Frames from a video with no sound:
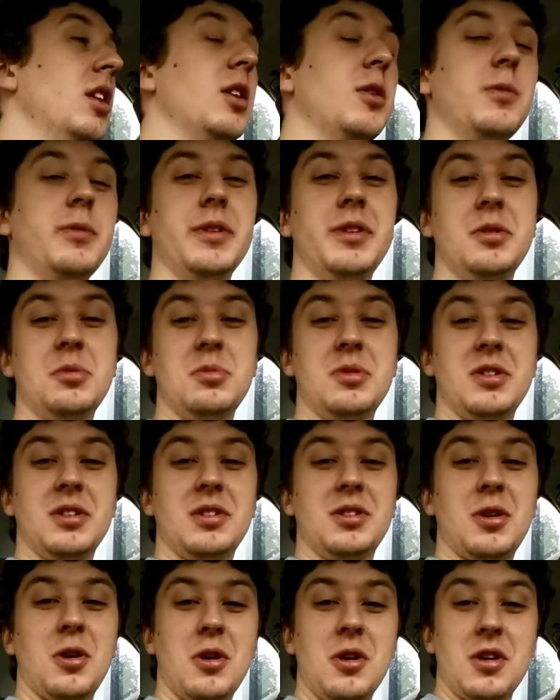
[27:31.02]
I don't really want
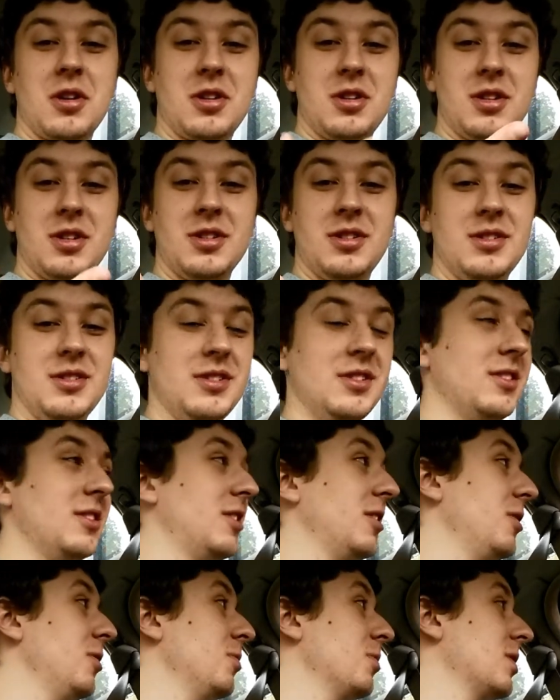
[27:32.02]
to talk
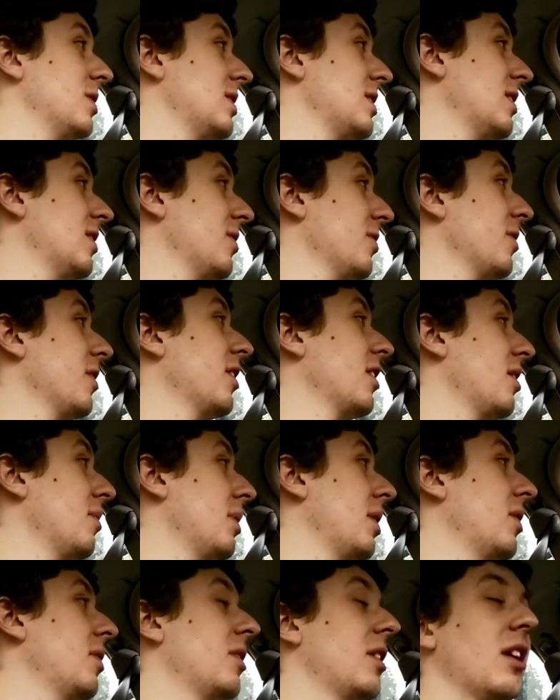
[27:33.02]
to you because then they're gonna
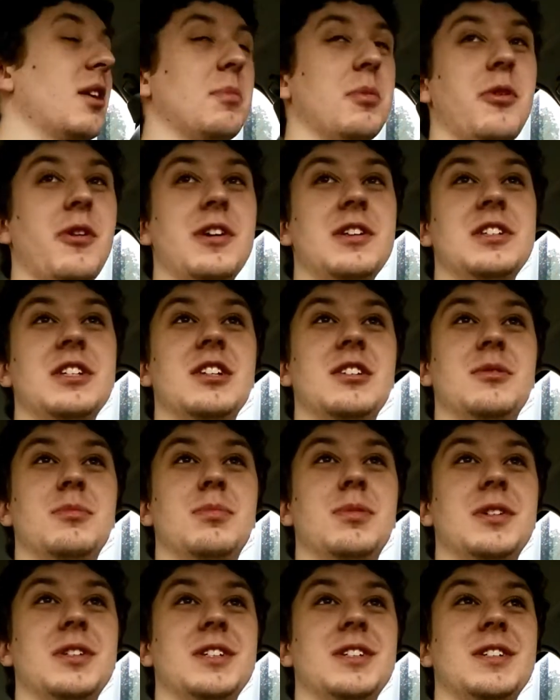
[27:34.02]
come out and think I'm crazy.
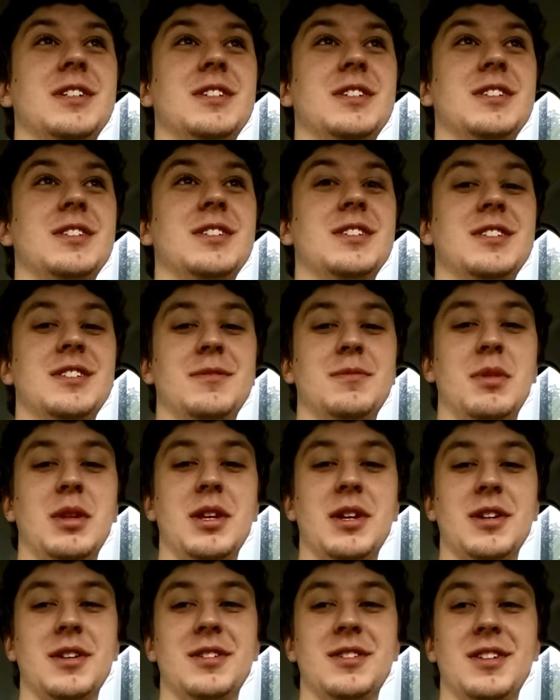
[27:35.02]
But
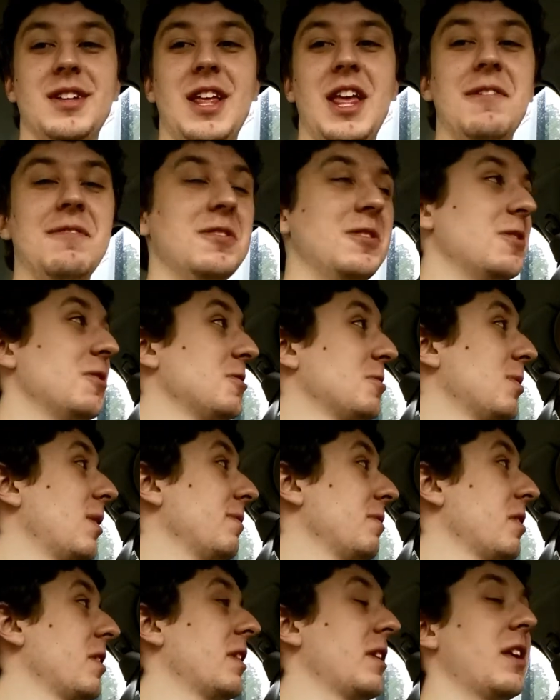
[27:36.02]
yeah. If you notice,
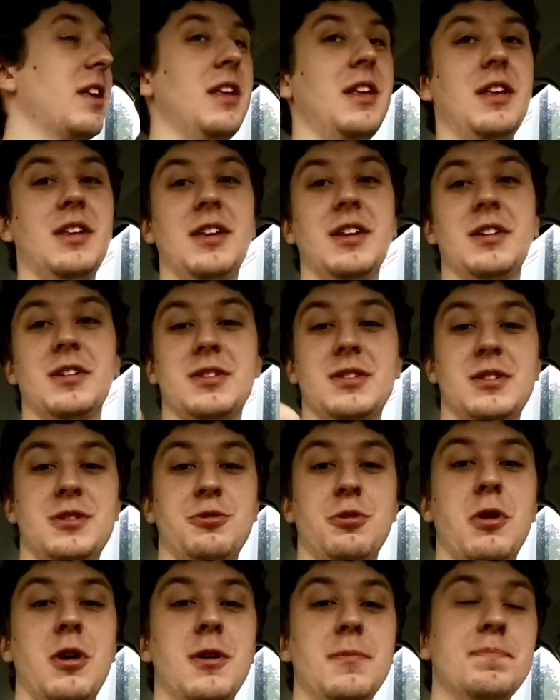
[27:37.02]
whenever I get a
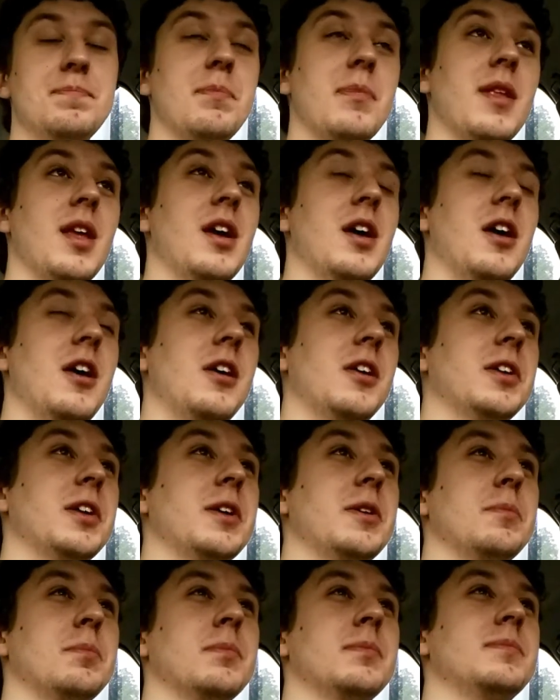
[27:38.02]
straw,
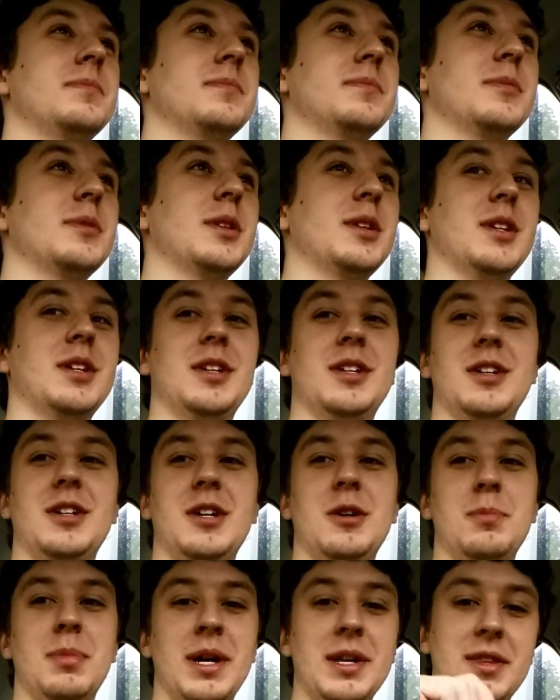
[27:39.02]
I'll
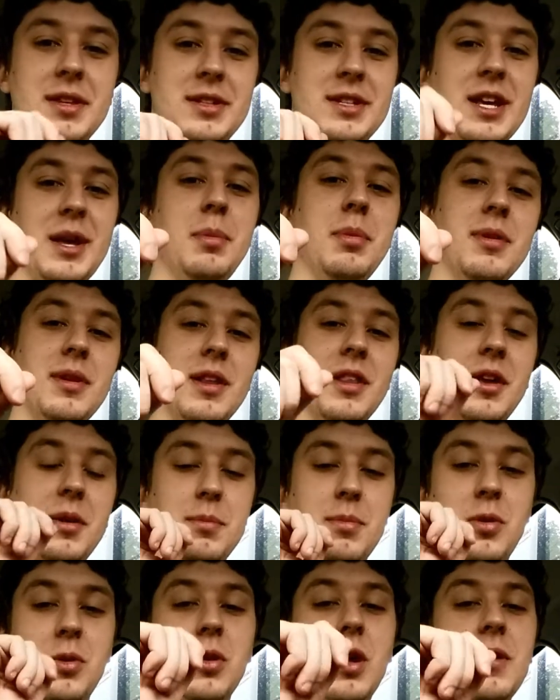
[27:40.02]
I'll bite the tip and
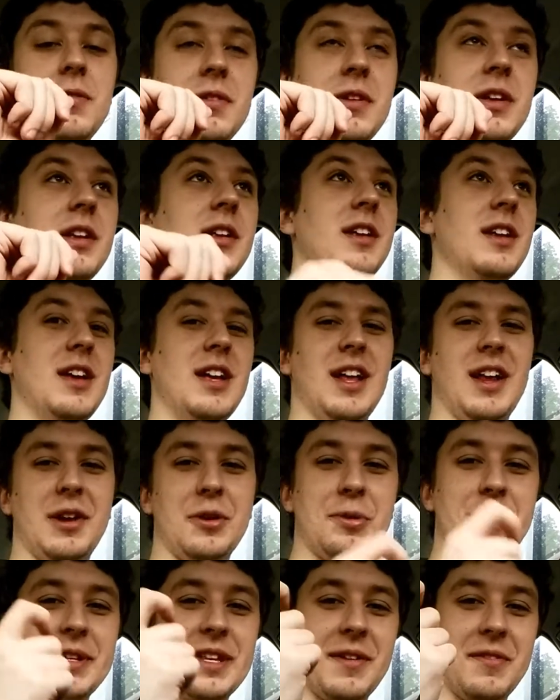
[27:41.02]
like pull off it.
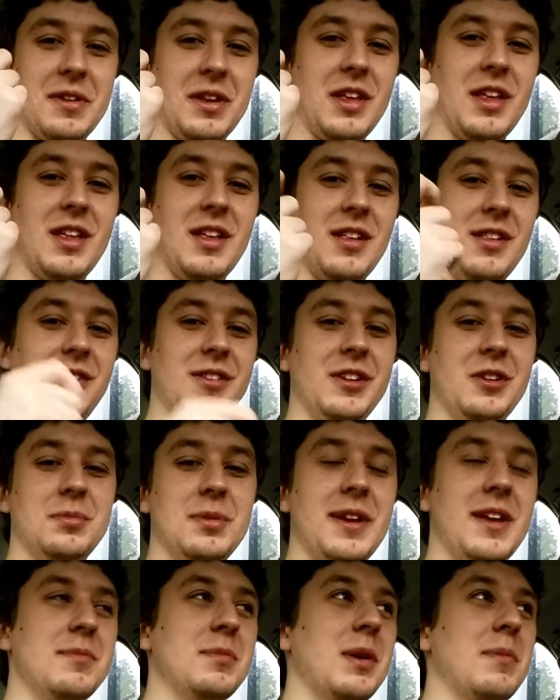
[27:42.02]
And I always have it a
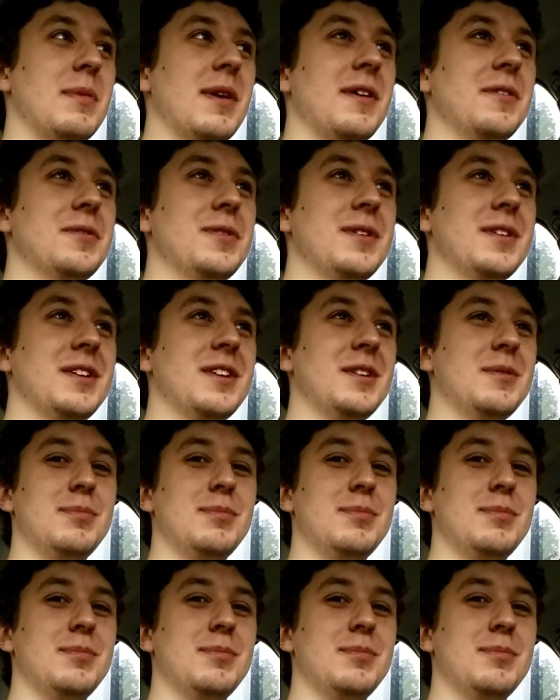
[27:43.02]
little bit in my mouth.